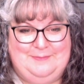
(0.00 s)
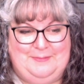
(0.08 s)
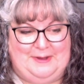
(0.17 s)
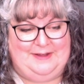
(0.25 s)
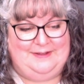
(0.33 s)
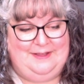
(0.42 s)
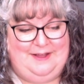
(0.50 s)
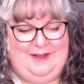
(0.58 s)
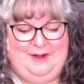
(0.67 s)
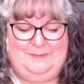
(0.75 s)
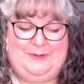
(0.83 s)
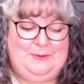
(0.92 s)
But
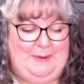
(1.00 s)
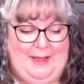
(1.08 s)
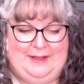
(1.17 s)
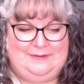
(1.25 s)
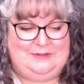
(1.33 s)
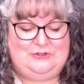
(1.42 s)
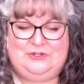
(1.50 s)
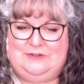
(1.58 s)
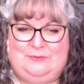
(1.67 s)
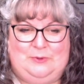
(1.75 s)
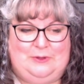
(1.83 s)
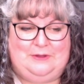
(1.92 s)
it'll pass. It's just
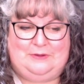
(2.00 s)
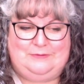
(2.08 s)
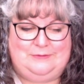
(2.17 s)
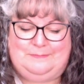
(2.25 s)
one of